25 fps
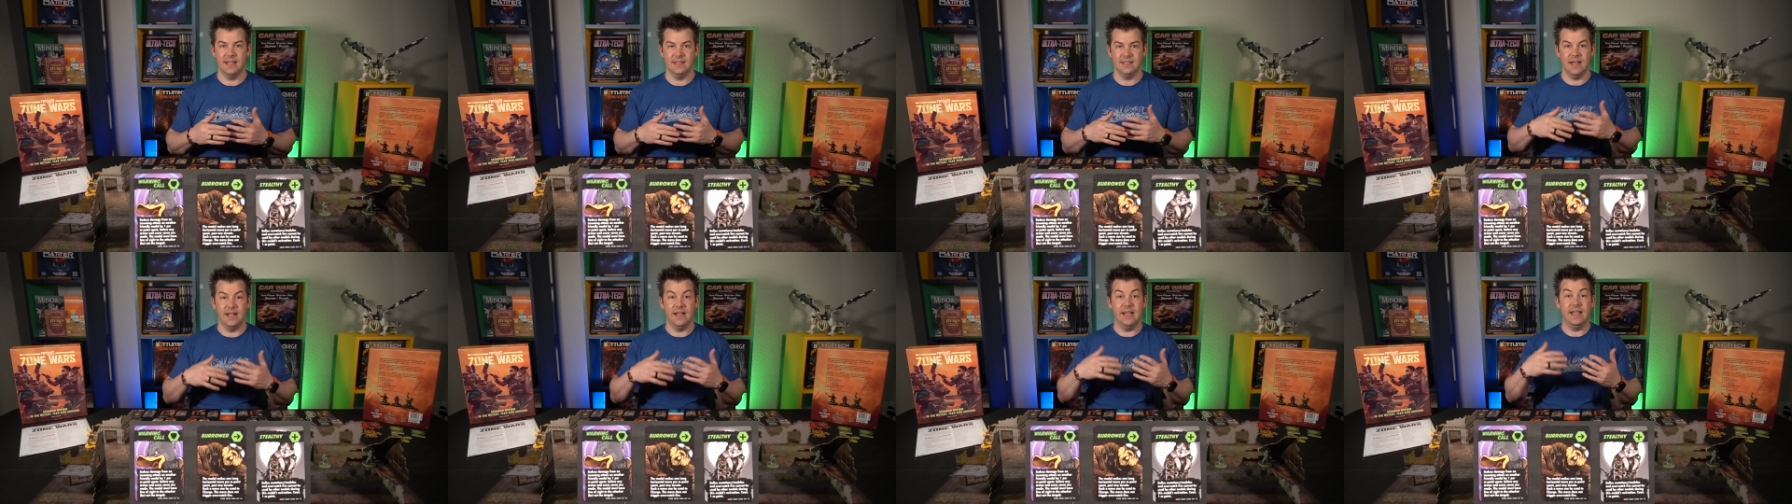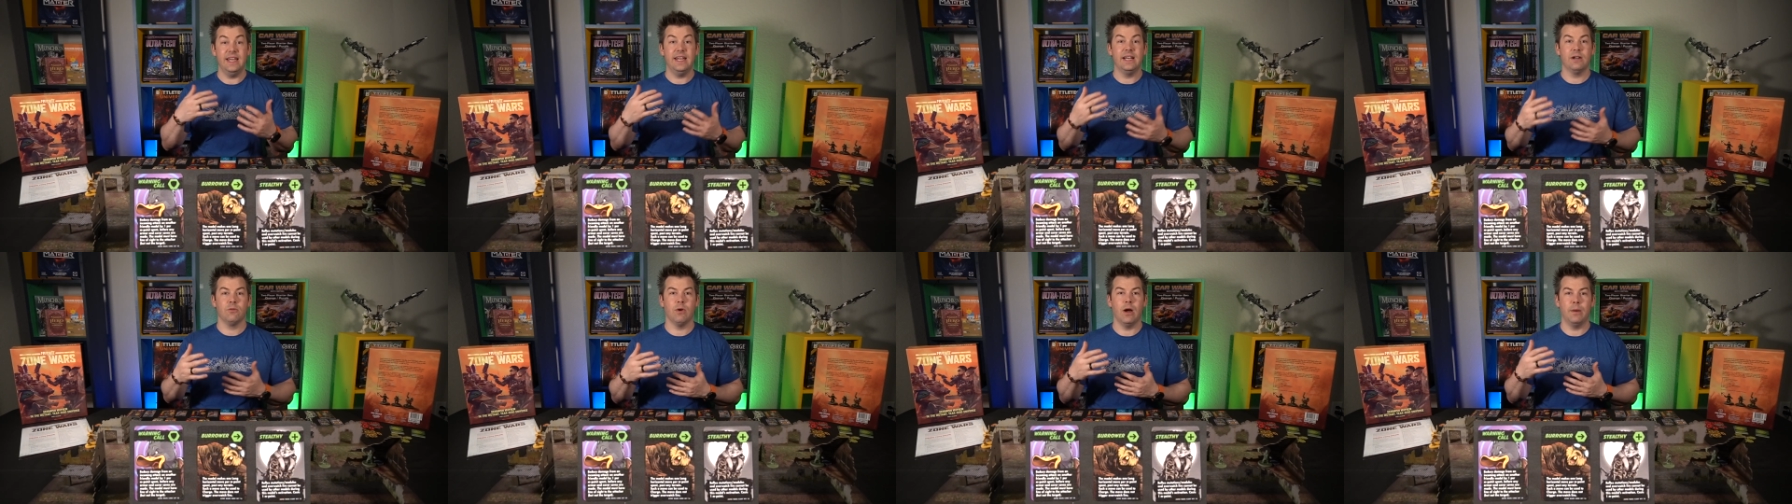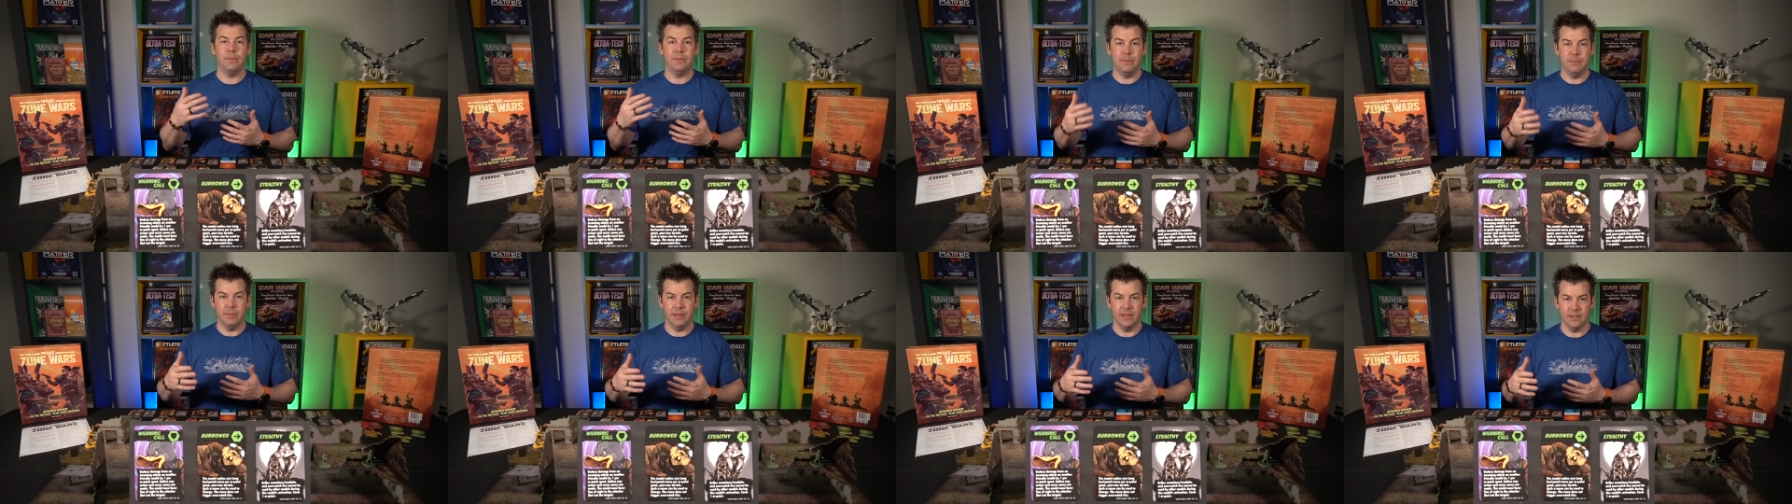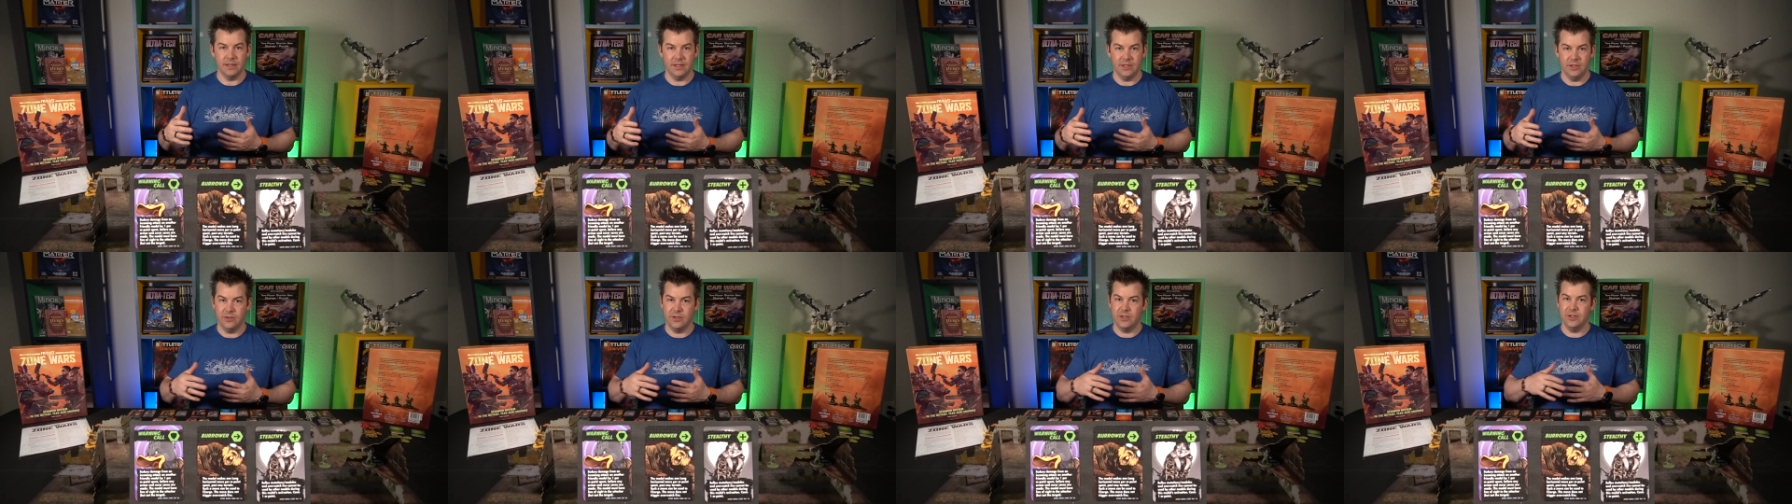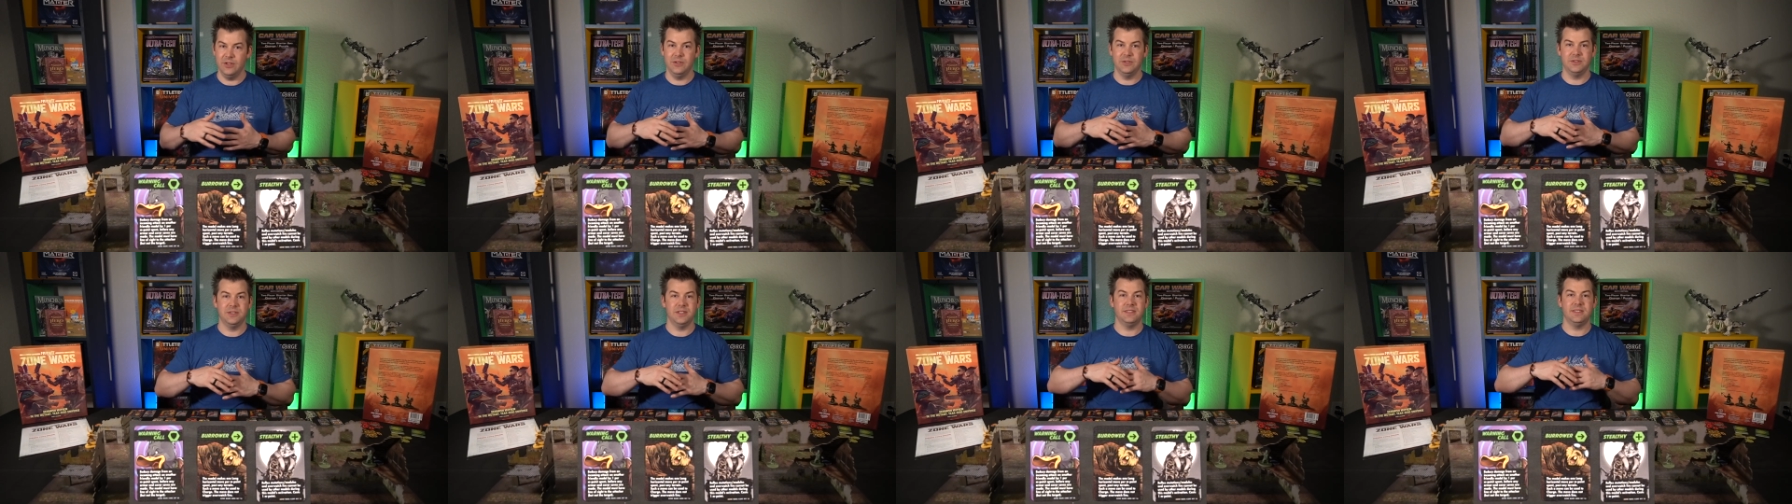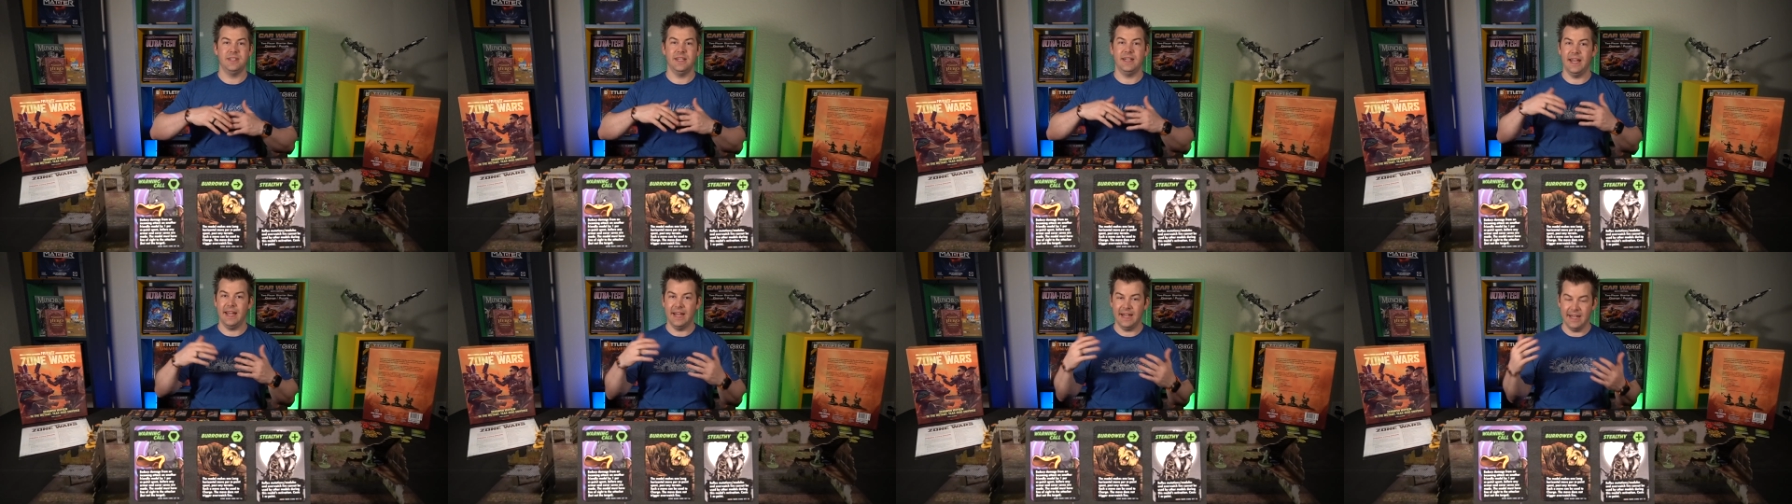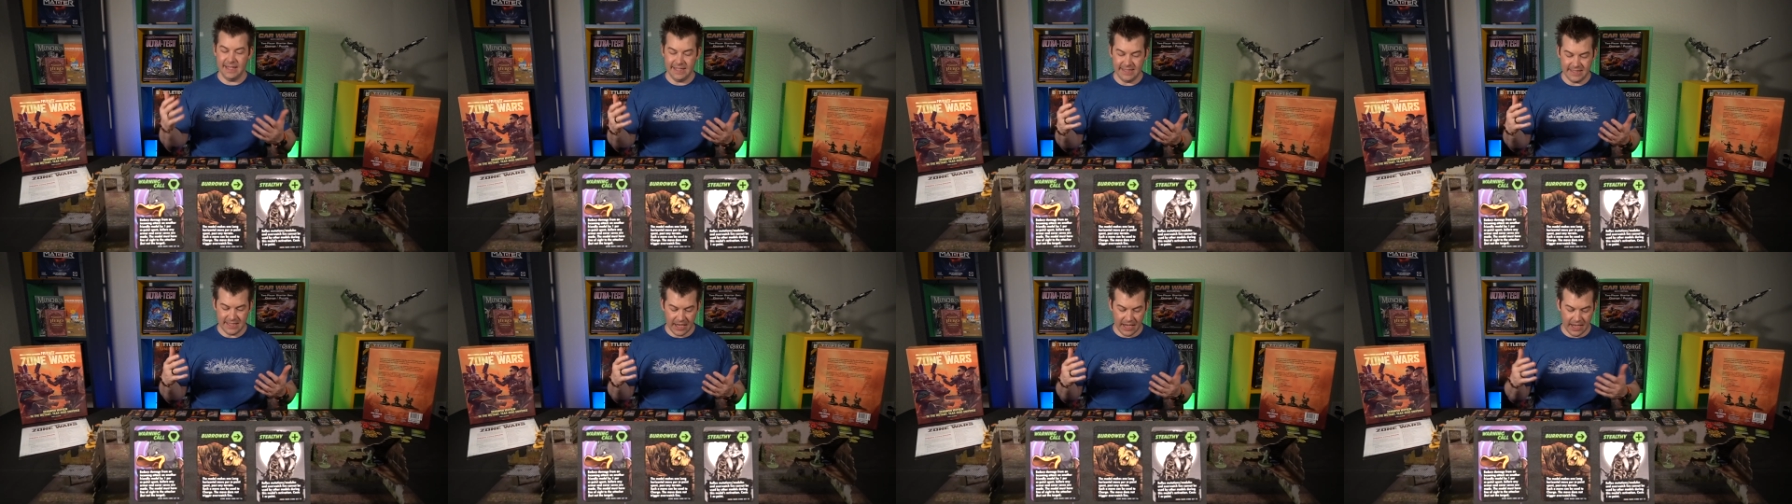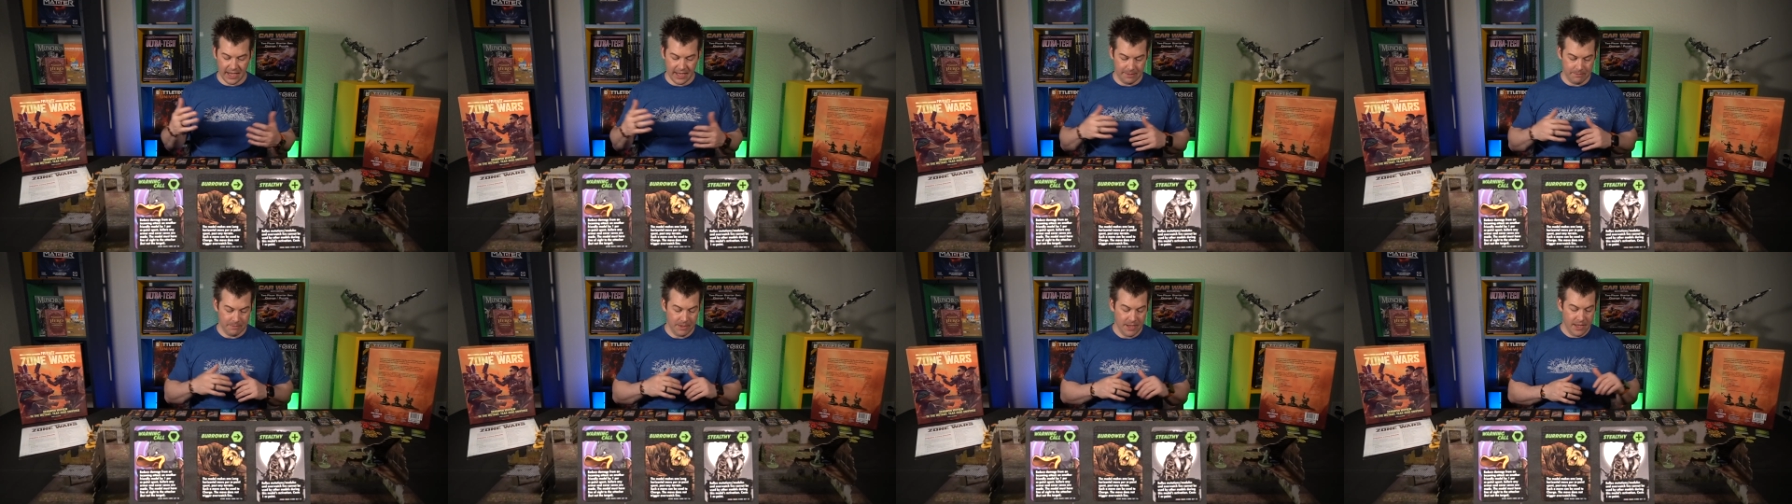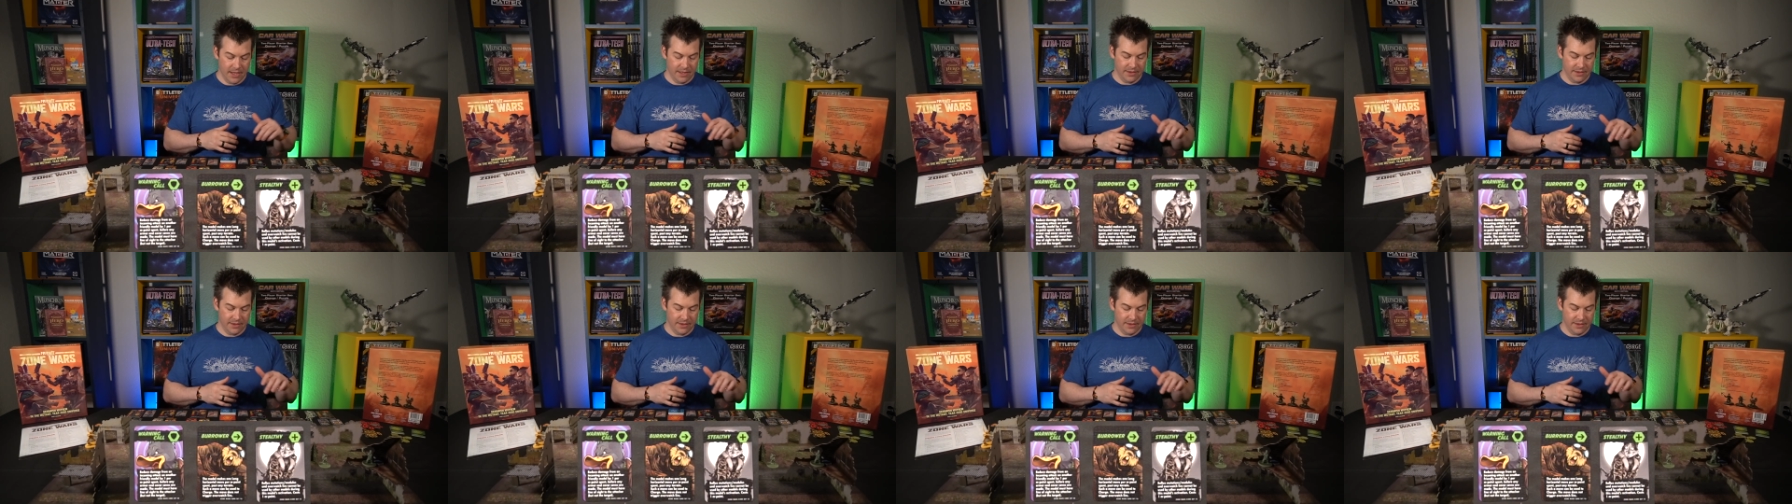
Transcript: an interrupt ability. You can use this at any time.